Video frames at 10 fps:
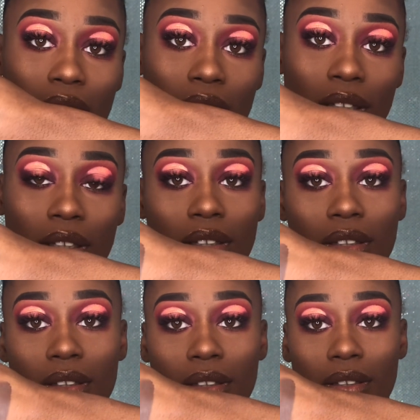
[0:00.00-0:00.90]
on the
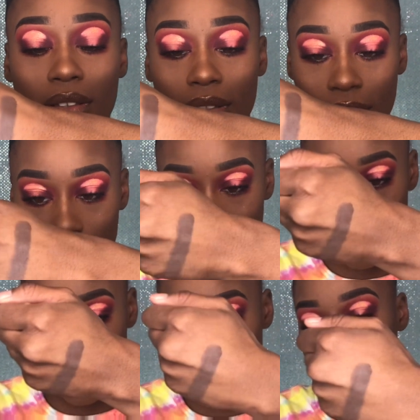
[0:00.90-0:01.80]
back
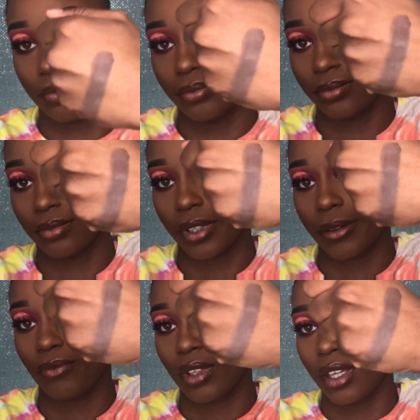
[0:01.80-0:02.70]
of my
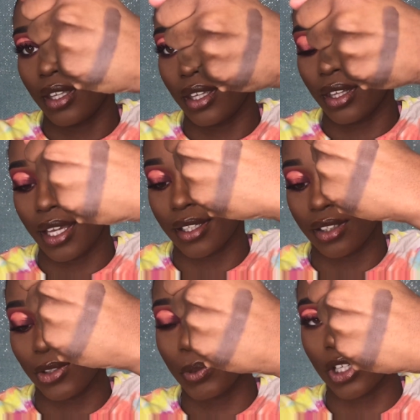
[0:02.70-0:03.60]

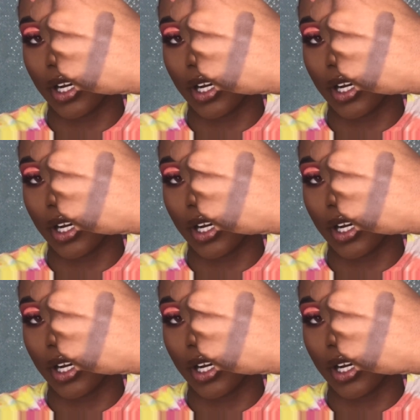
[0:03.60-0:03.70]
hand.